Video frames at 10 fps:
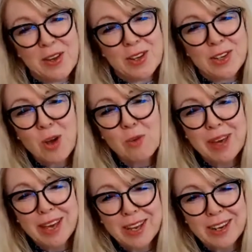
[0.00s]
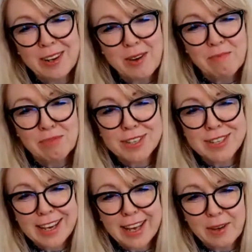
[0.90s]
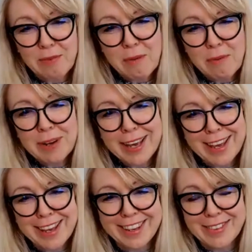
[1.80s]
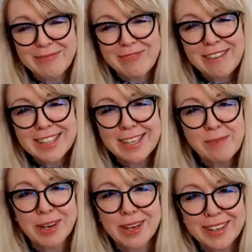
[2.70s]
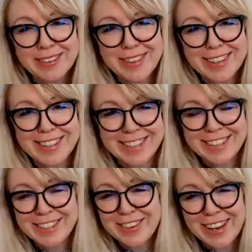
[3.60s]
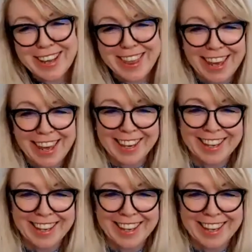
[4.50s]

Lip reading: Shopping and Prosecco, probably. Very typical of this industry, I think.